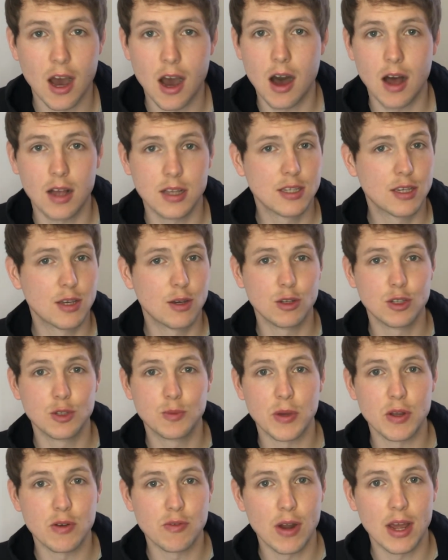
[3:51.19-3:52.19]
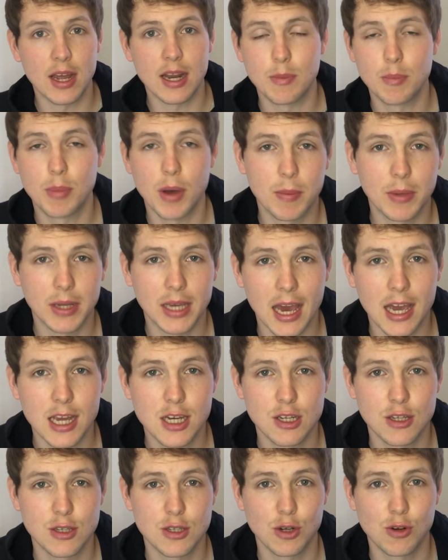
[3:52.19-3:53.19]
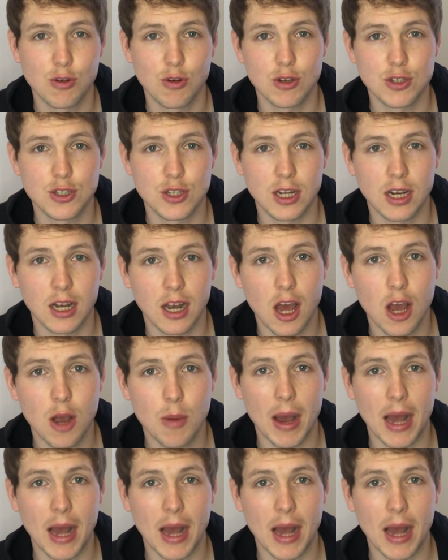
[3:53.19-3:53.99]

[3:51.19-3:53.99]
Articles been written in publications across the globe,